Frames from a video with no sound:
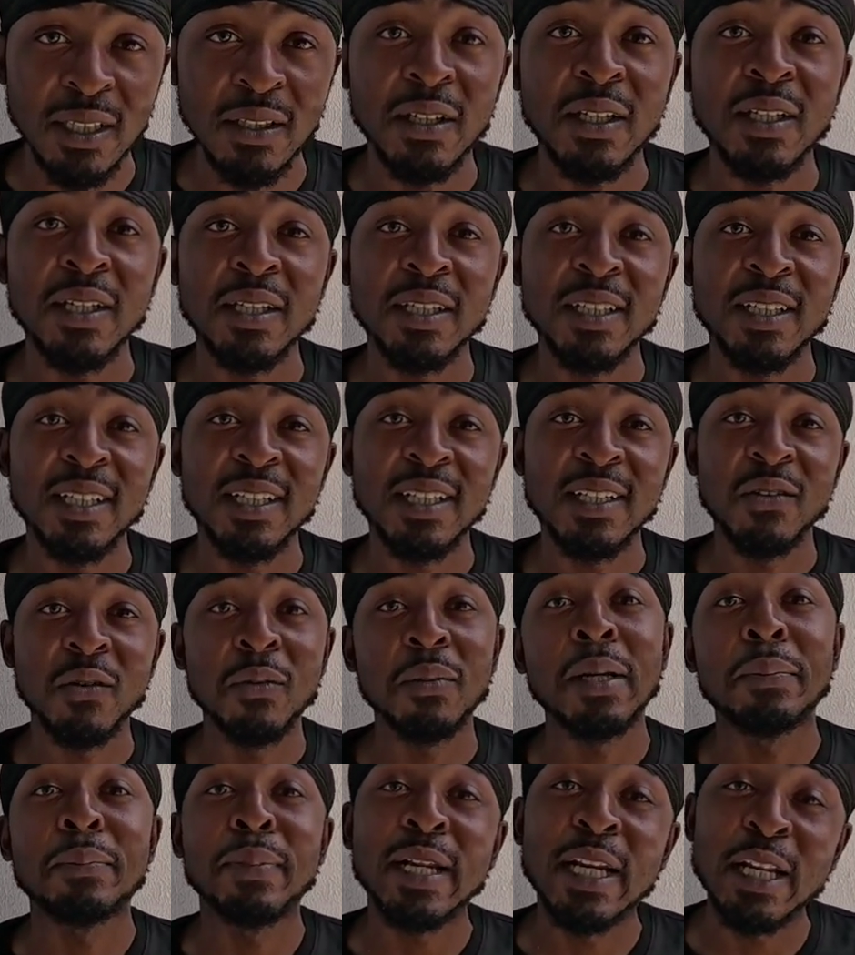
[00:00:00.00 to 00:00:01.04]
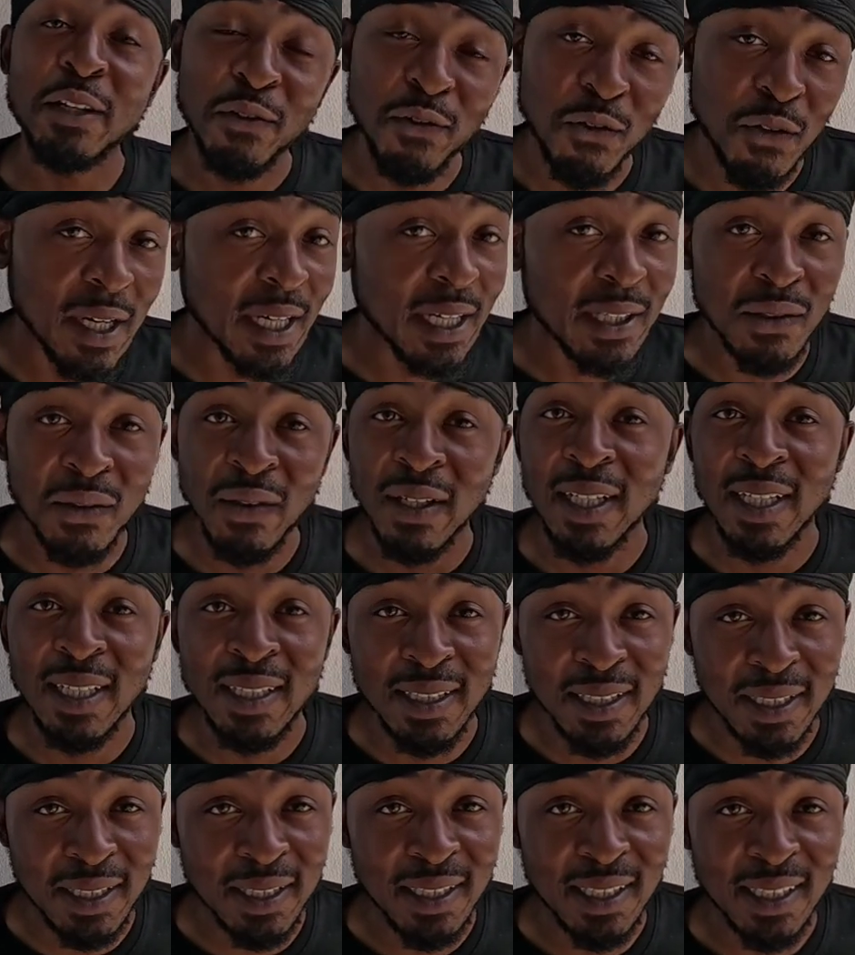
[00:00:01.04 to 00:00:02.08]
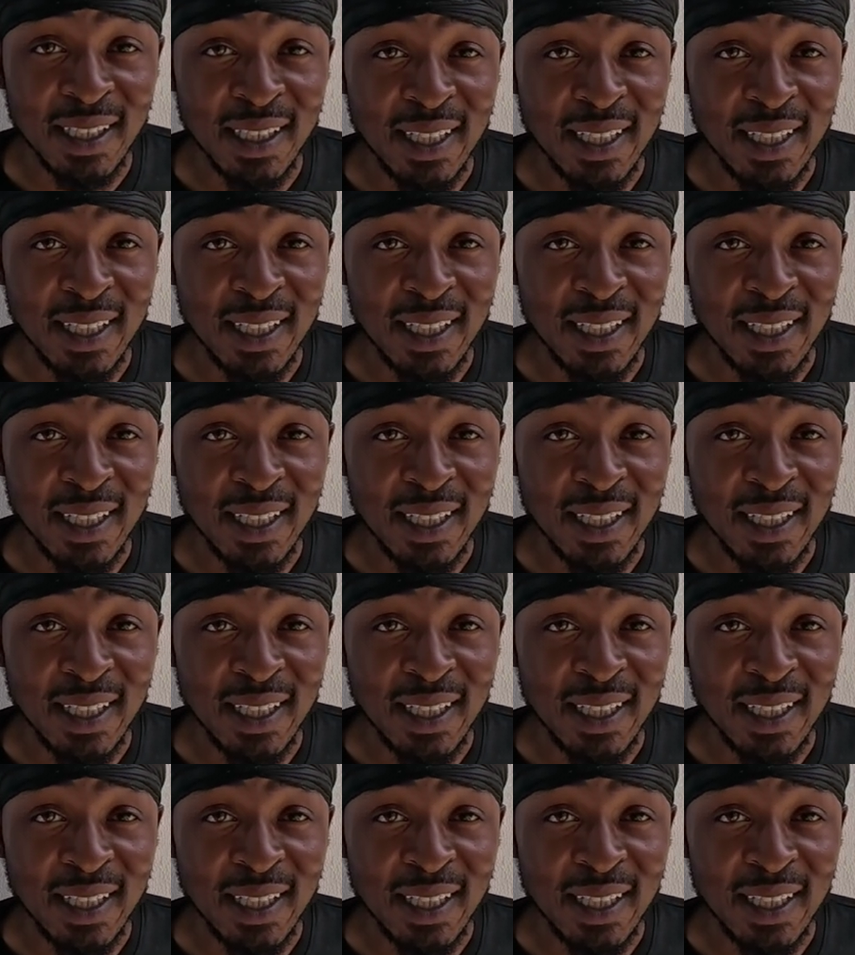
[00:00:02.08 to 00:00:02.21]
Right? With my belly full, I can do anything.